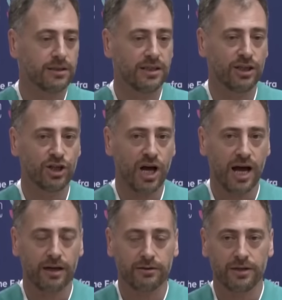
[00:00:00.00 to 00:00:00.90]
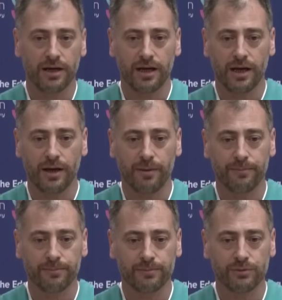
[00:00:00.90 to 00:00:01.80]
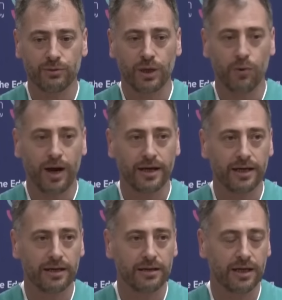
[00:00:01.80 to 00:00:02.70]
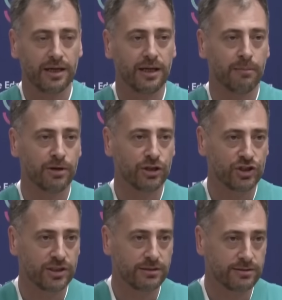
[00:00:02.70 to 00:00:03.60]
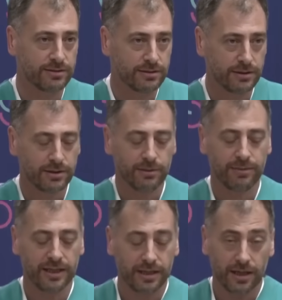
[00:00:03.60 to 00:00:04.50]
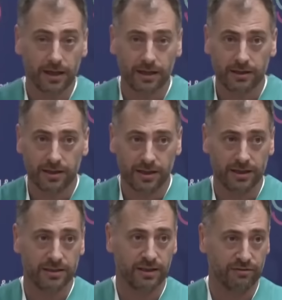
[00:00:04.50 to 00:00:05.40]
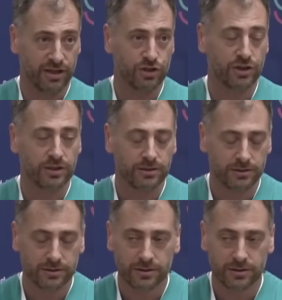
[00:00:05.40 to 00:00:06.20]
they did not um, require any emergent medical uh, intervention.